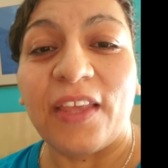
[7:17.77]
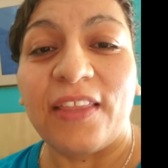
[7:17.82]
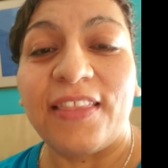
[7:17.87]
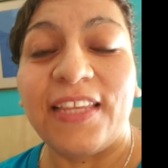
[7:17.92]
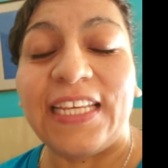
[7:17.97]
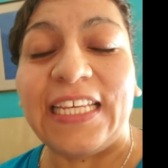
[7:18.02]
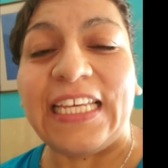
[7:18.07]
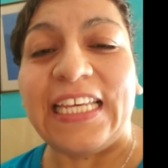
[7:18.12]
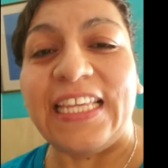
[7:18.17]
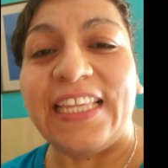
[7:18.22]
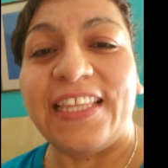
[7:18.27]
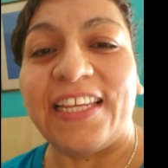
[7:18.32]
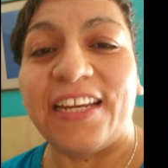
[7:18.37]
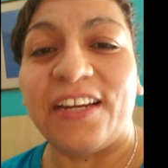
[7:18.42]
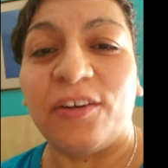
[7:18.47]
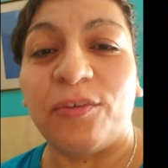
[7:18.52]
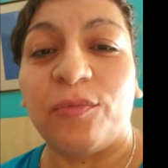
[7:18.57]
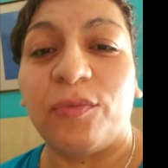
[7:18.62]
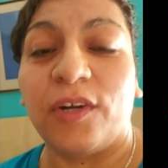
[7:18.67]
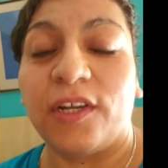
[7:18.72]
the key
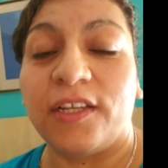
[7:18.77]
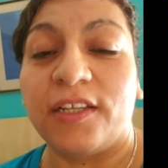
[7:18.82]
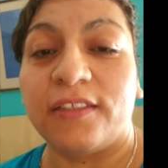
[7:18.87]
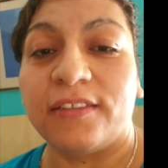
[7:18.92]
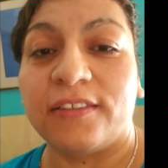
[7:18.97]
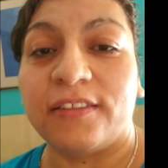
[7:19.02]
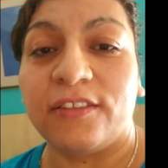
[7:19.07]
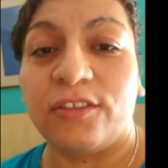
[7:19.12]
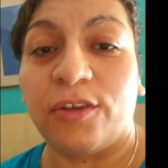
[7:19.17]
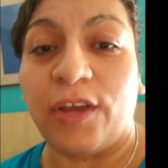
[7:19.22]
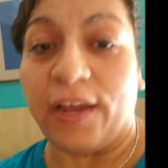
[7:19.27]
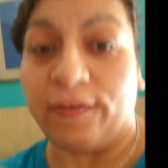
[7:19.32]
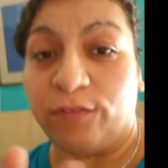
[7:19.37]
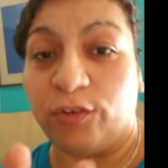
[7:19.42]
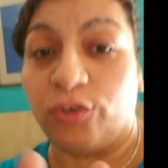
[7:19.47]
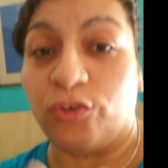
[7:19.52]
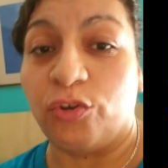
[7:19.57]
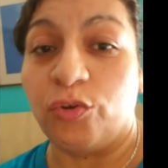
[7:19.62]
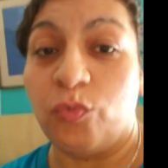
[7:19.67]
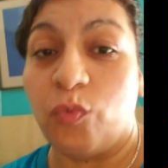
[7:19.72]
there was you have
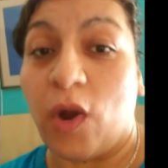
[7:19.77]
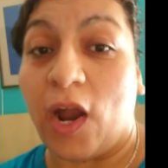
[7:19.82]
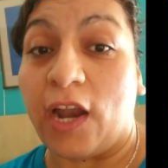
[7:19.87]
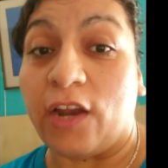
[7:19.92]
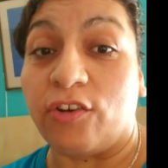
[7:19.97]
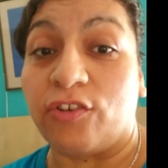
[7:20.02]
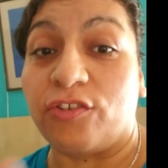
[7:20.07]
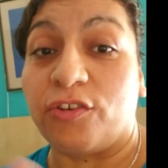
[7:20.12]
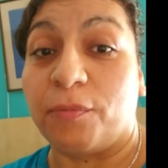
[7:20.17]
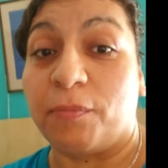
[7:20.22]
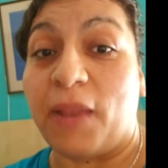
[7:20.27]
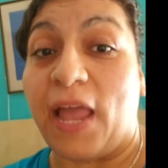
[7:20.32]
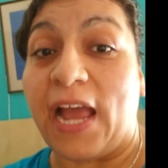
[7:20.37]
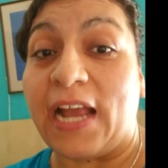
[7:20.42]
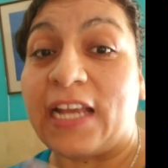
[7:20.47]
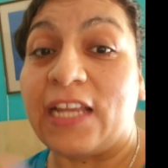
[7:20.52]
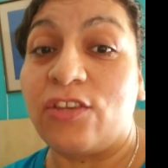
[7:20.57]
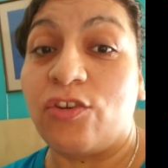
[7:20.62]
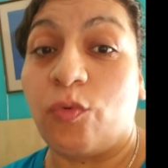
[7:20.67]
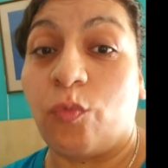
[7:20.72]
your two wires, your
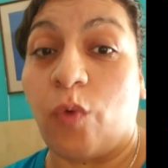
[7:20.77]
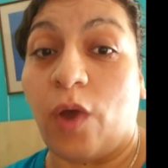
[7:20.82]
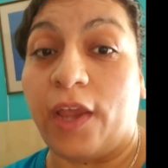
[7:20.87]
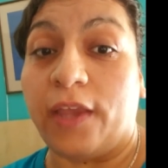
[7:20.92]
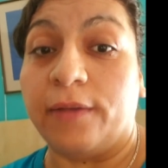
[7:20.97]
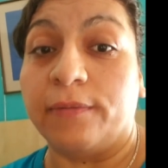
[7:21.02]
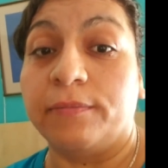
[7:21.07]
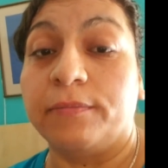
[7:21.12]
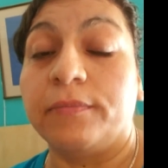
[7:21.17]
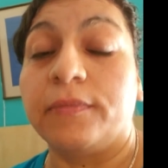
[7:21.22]
black and your white.